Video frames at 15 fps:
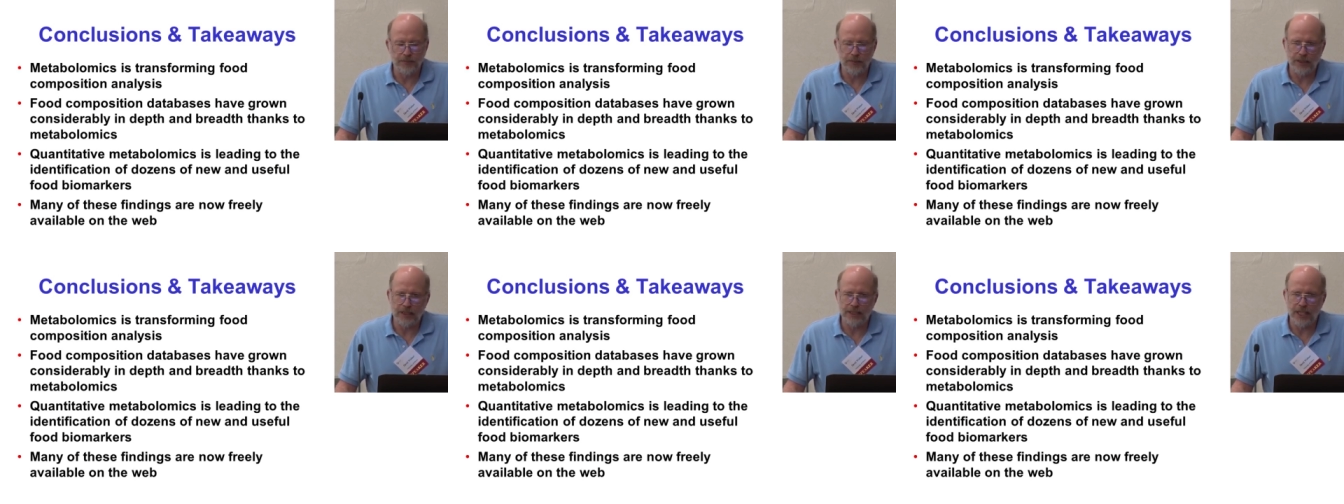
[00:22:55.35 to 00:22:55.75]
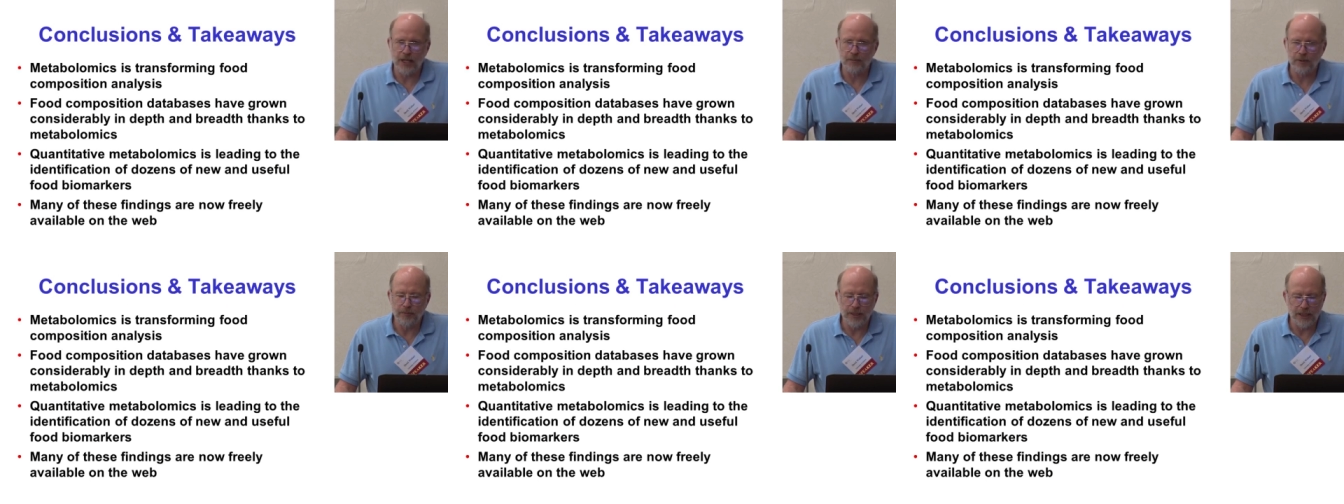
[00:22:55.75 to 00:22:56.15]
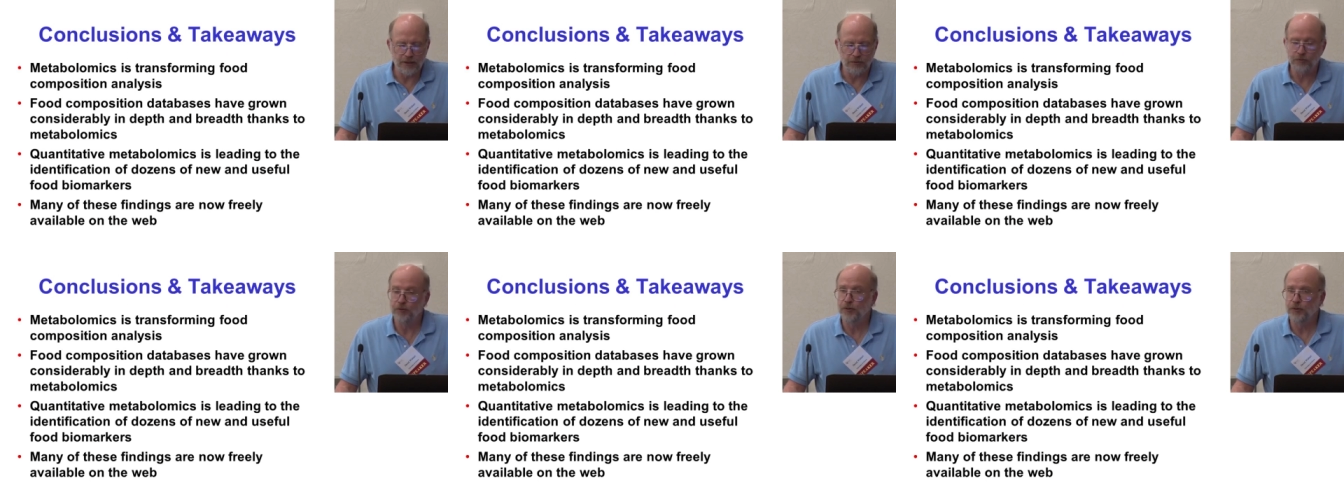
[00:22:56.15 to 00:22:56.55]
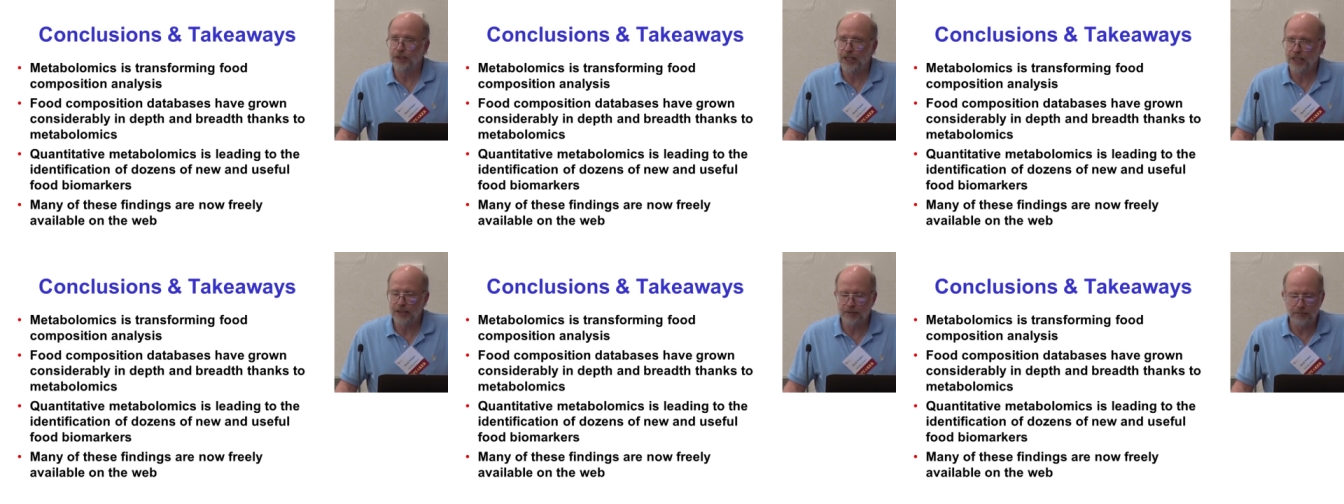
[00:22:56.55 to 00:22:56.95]
The example being
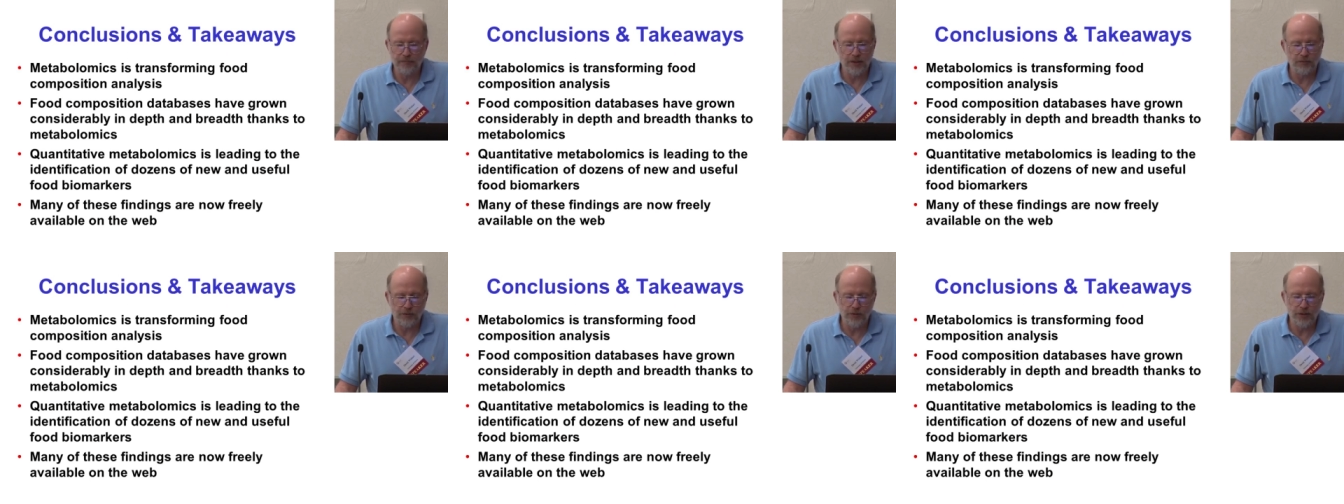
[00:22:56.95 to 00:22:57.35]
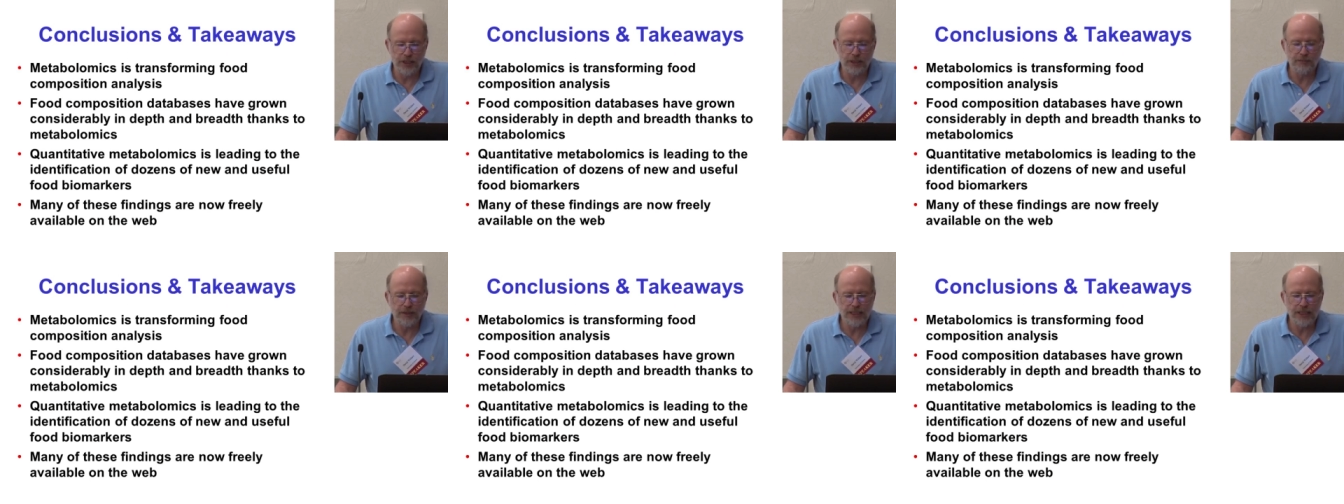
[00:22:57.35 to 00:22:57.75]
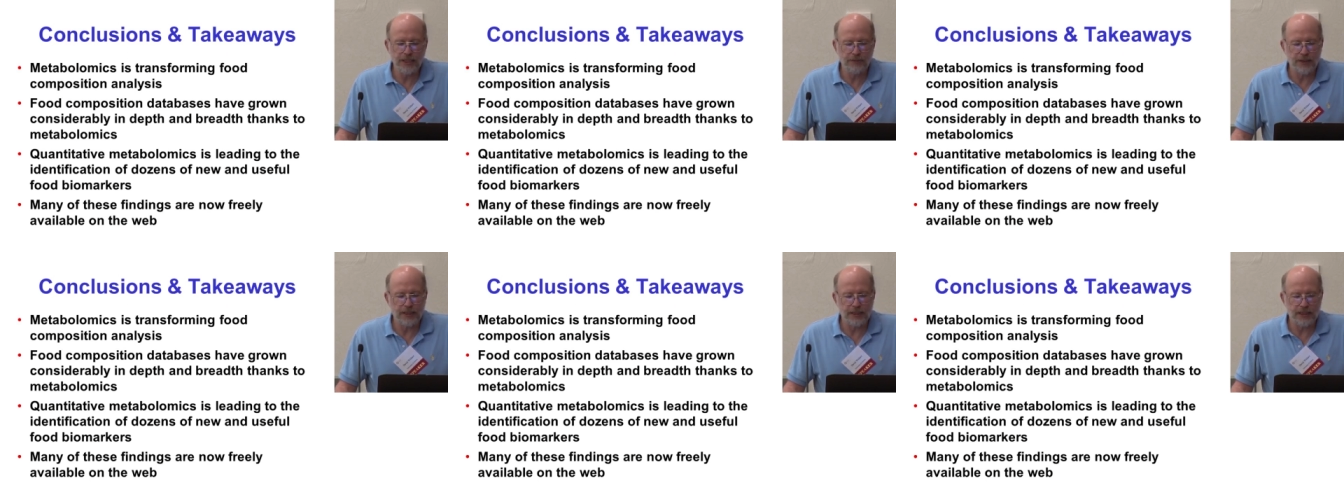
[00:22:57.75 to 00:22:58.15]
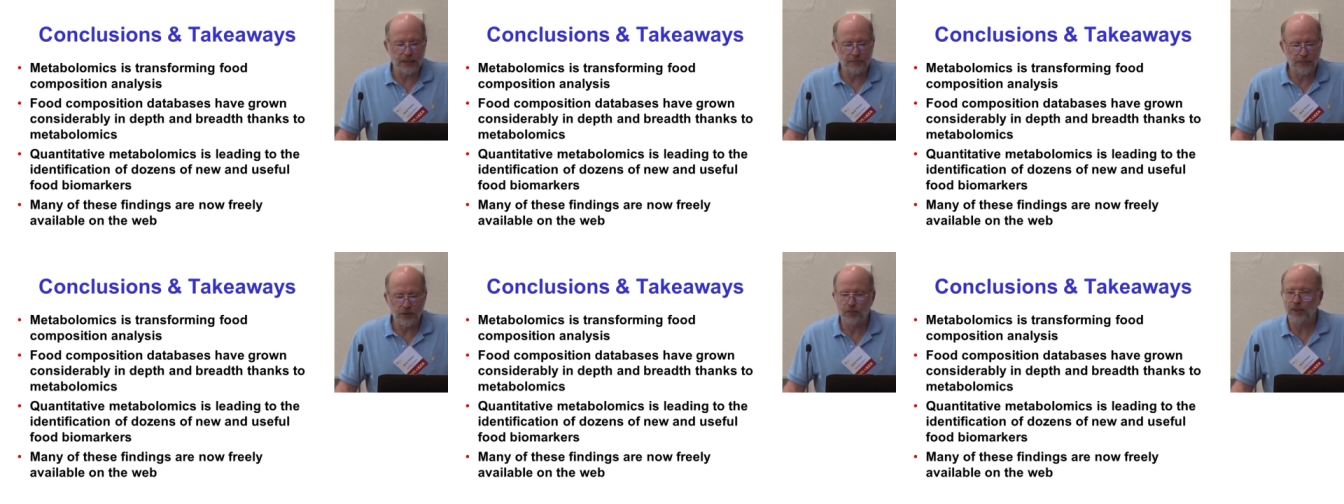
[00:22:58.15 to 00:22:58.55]
FoodDB with
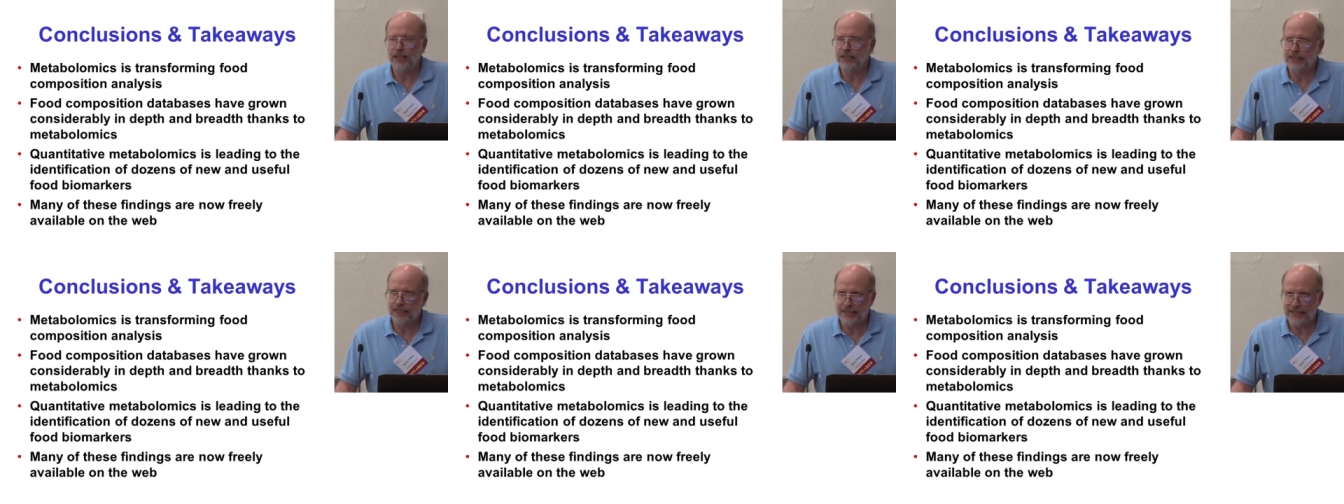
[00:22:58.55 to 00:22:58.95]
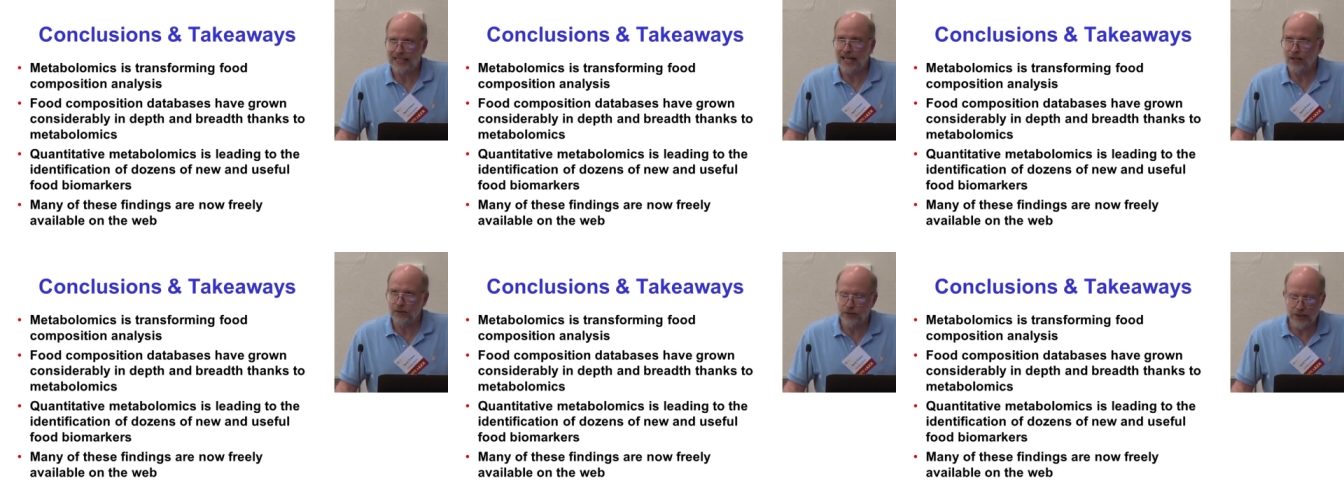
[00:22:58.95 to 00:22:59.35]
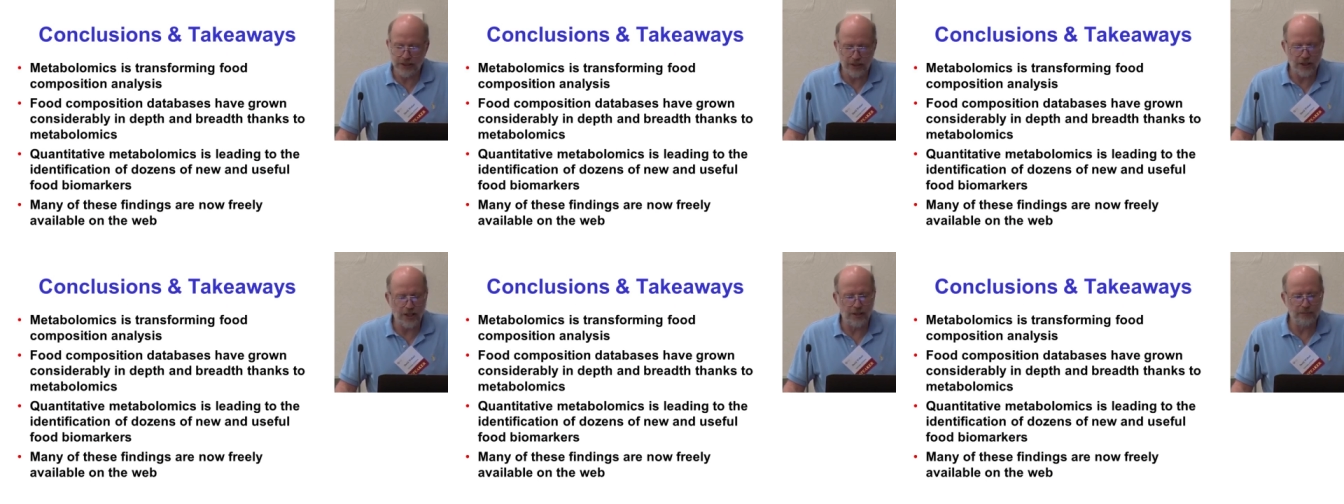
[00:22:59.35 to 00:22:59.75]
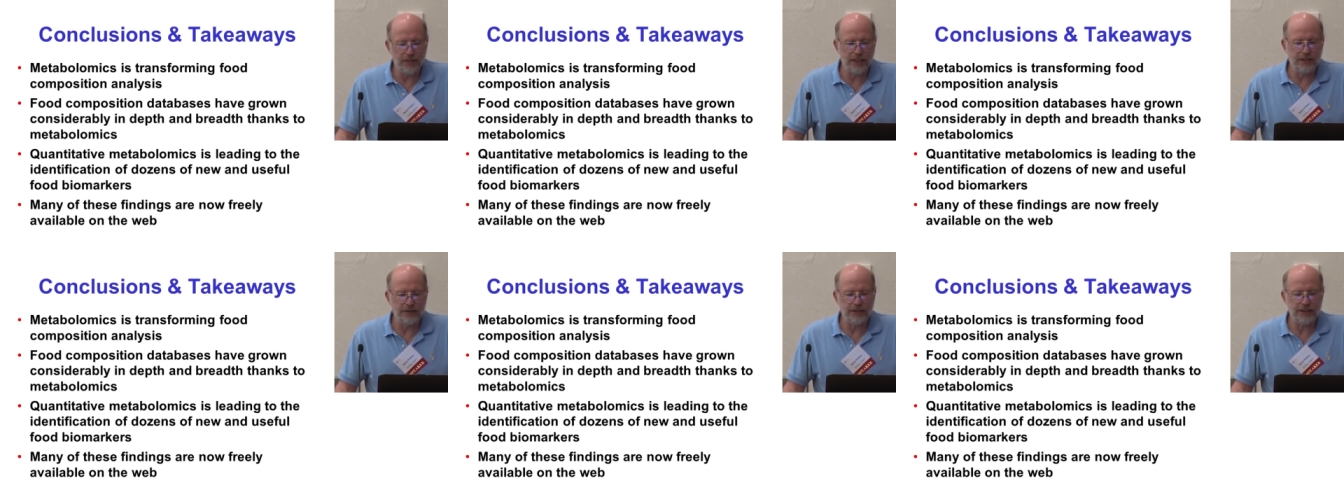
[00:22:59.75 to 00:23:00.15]
some 26,000
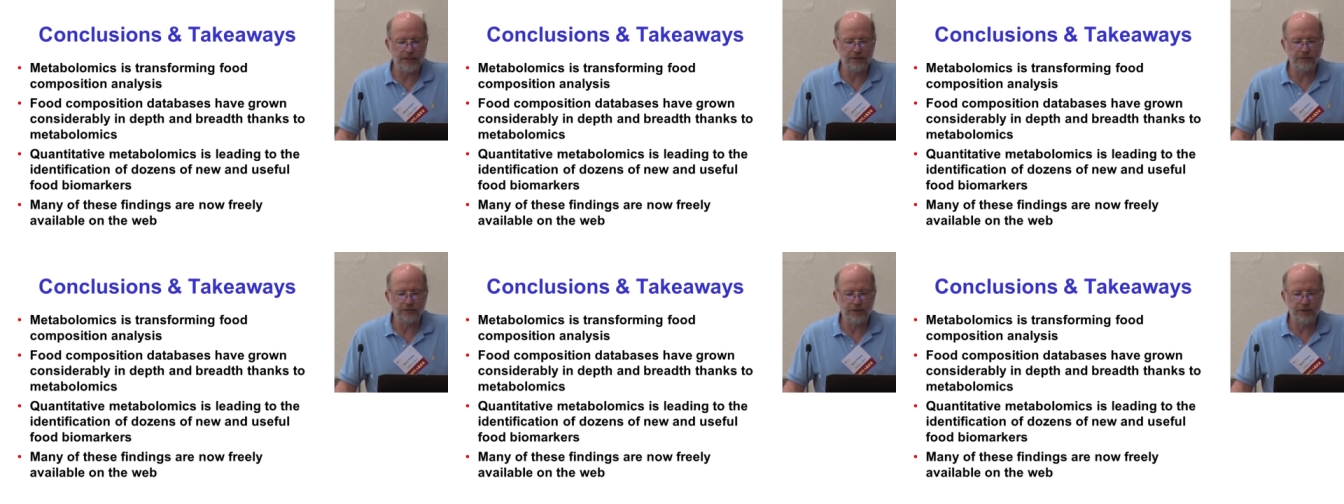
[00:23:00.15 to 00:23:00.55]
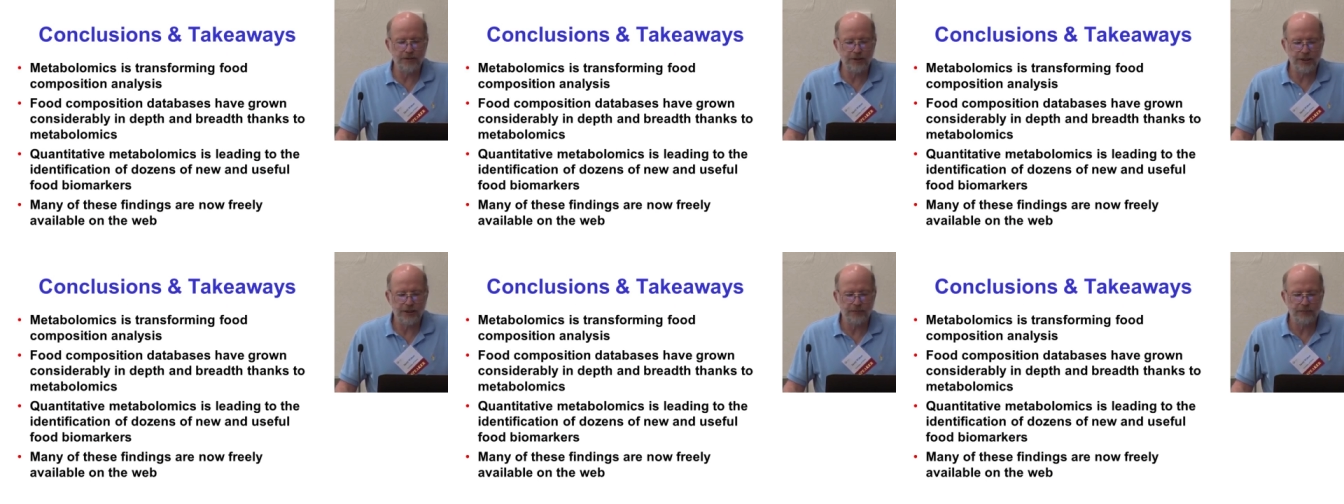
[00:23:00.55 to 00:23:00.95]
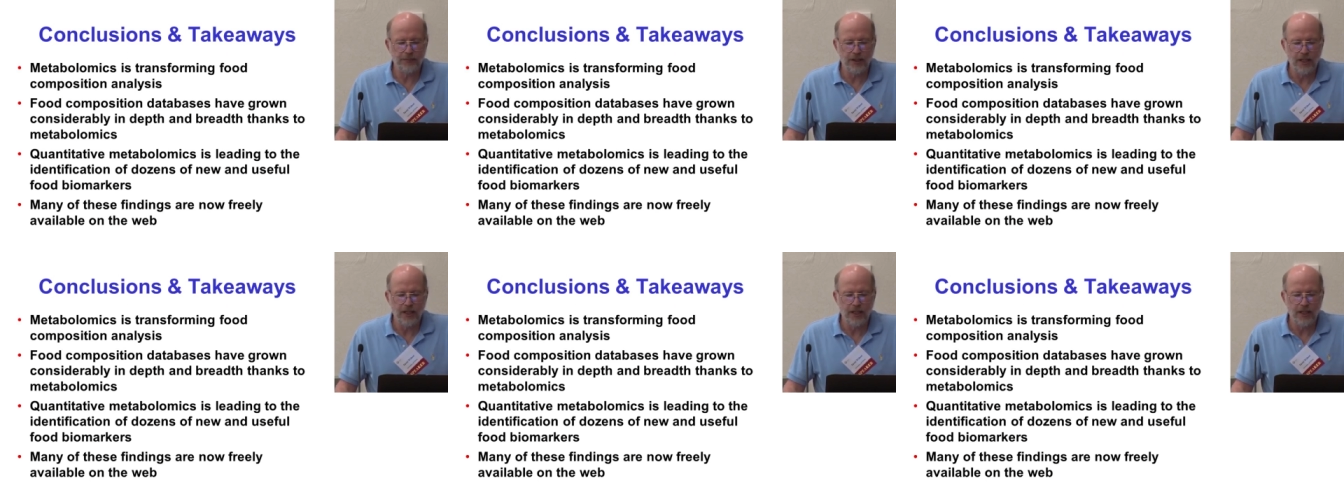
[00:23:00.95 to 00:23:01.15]
compounds in foods